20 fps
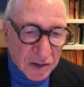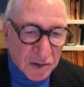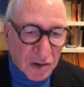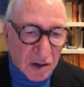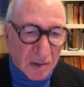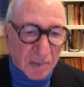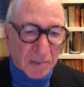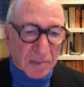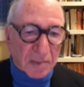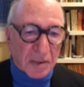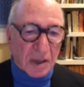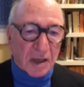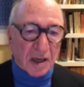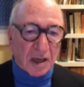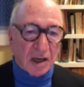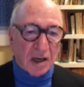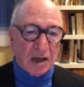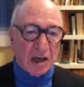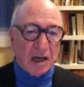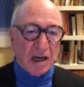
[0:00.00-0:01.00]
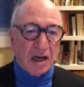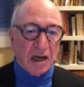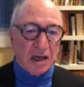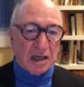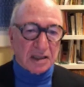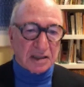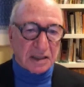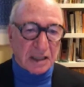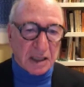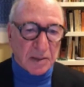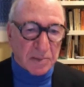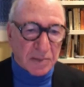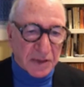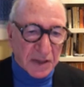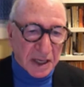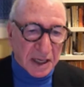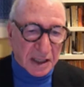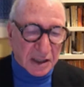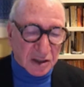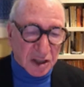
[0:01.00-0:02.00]
Trump team
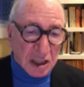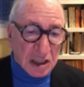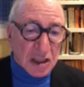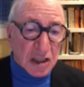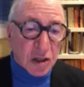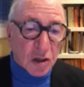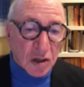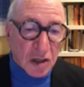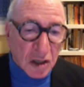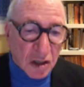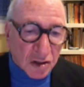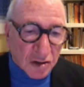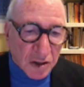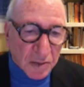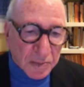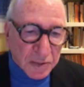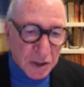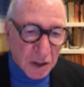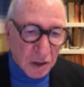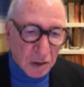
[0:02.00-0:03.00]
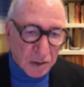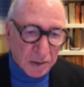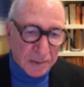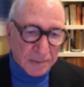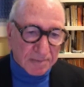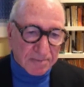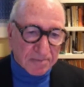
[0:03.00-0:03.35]
think. Just look at crypto.